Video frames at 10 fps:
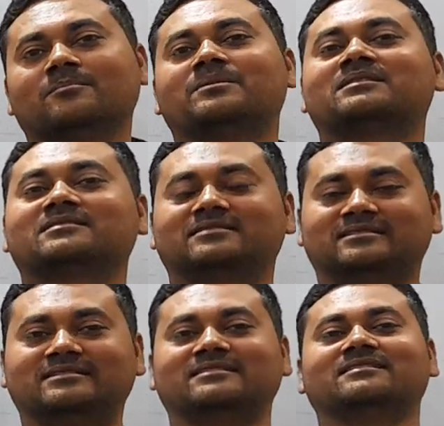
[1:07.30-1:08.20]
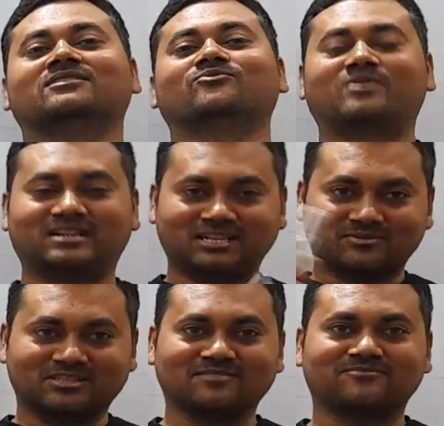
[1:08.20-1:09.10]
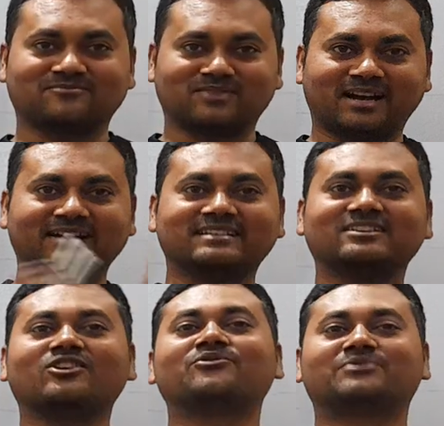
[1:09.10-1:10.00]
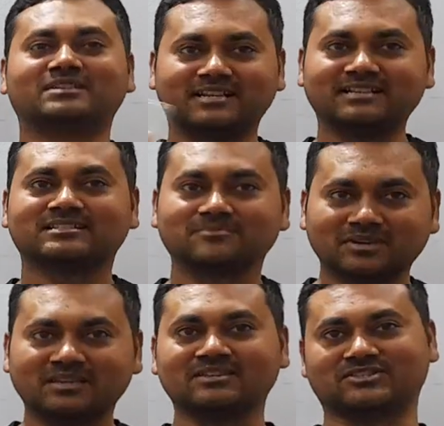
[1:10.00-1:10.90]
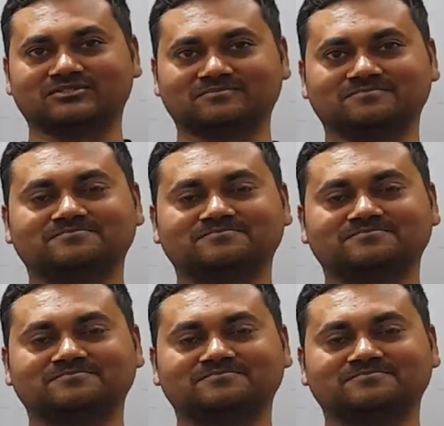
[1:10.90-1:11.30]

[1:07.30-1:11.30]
But whatever the idea of federalism is,